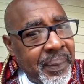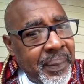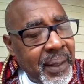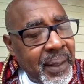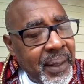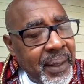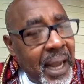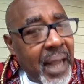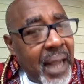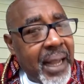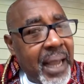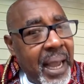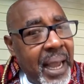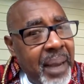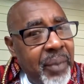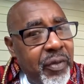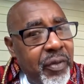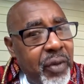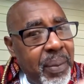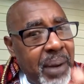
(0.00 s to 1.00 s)
that came
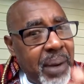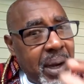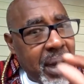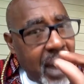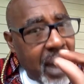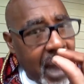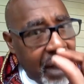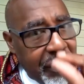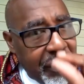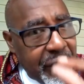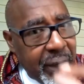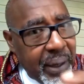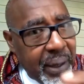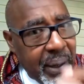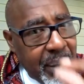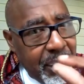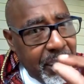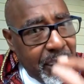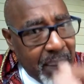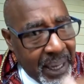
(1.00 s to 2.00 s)
from a coffee
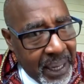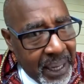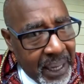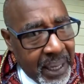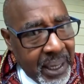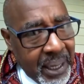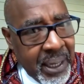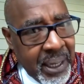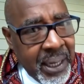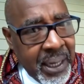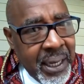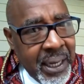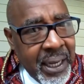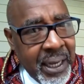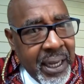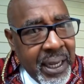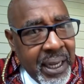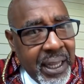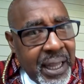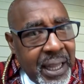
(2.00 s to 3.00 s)
bean
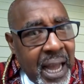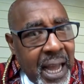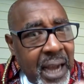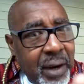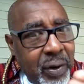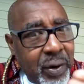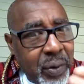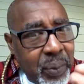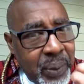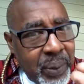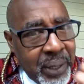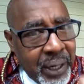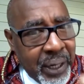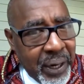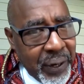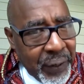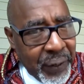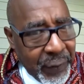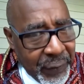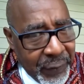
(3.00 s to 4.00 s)
that grew in the
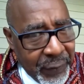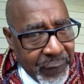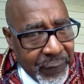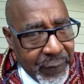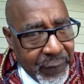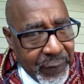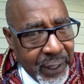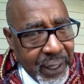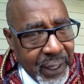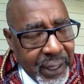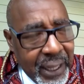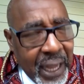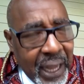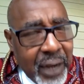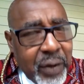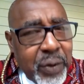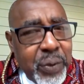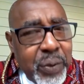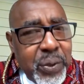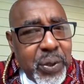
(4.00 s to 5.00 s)
earth, that
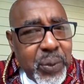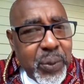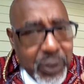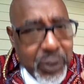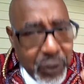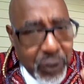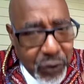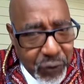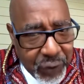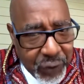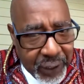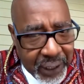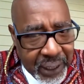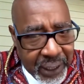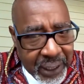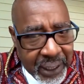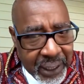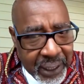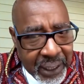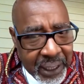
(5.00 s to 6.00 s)
grew to a tree,
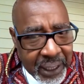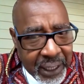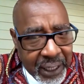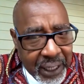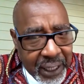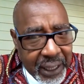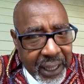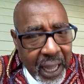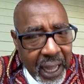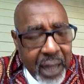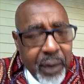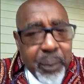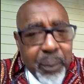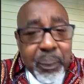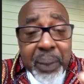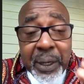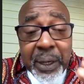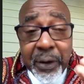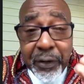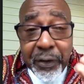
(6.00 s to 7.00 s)
that
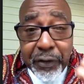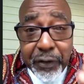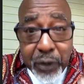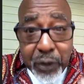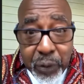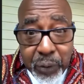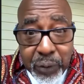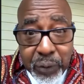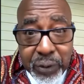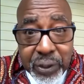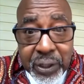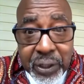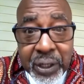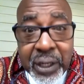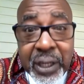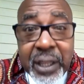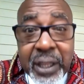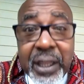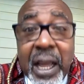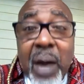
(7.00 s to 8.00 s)
bear fruit,
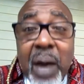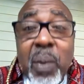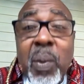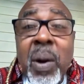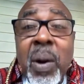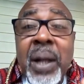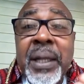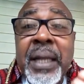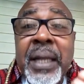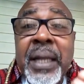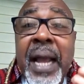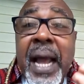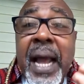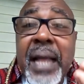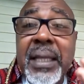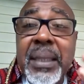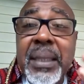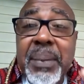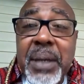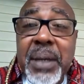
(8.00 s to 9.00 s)
that one day had
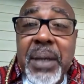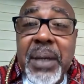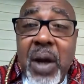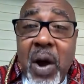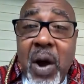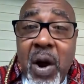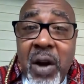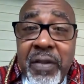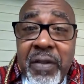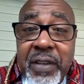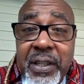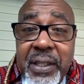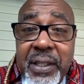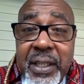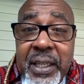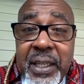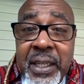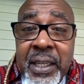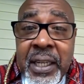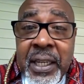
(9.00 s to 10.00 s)
to be
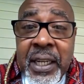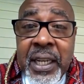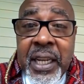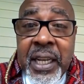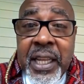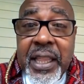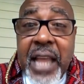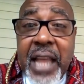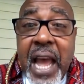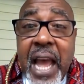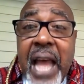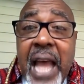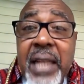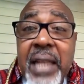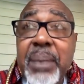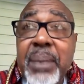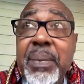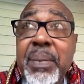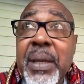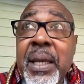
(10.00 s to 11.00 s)
harvested, that had to
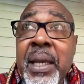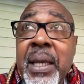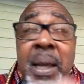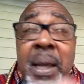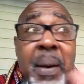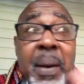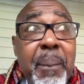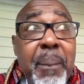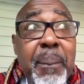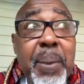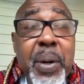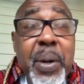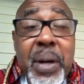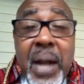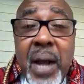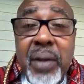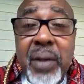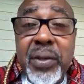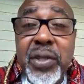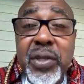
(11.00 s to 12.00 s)
be put
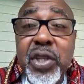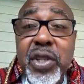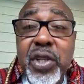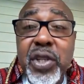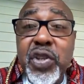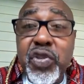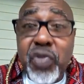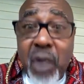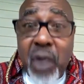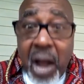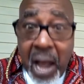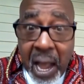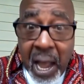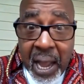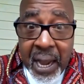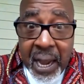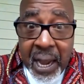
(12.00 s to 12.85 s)
out to dry,